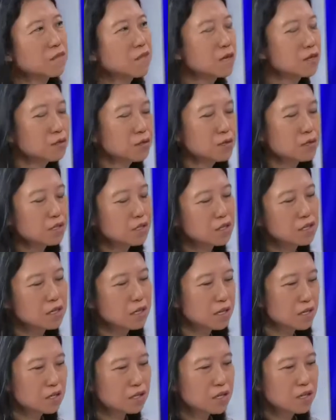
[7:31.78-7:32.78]
I don't
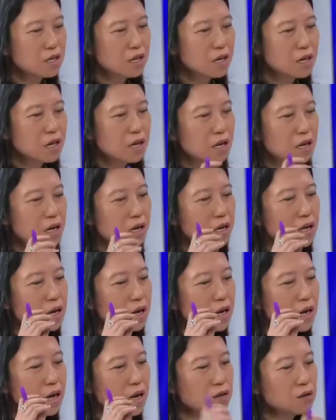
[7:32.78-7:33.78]
understand.
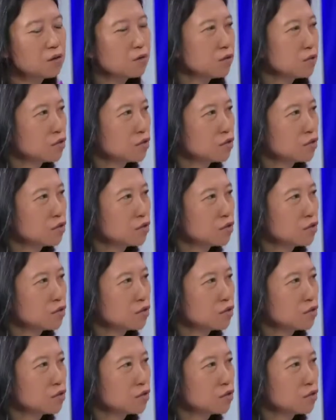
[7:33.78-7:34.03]
I know